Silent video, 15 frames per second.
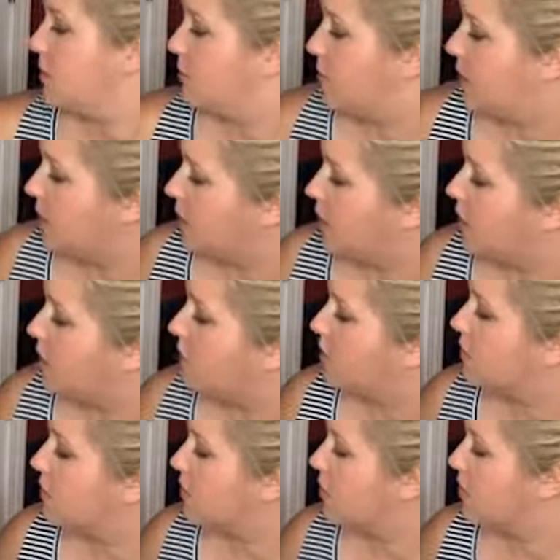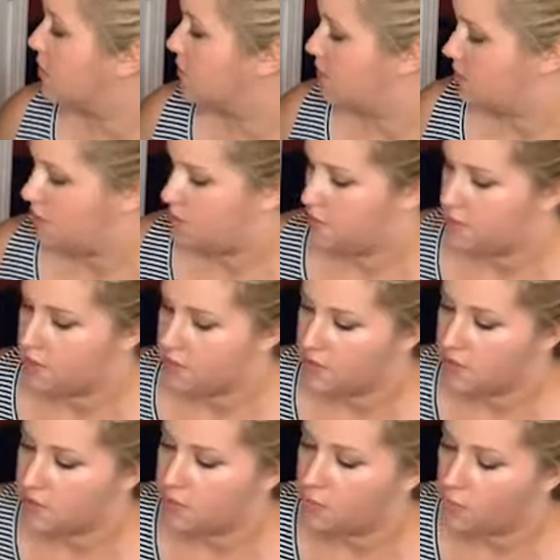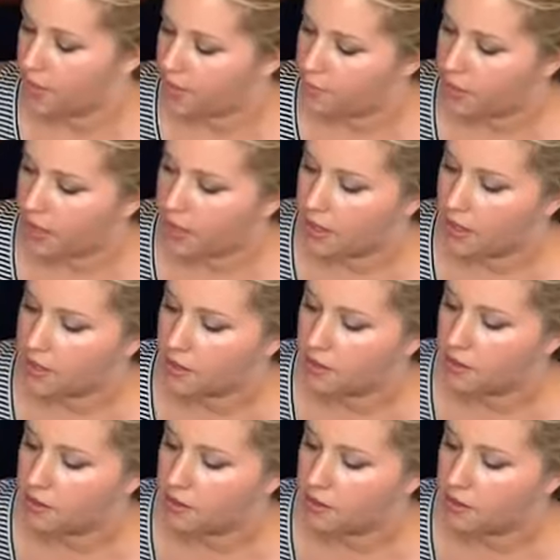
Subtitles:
Let me get some white paint.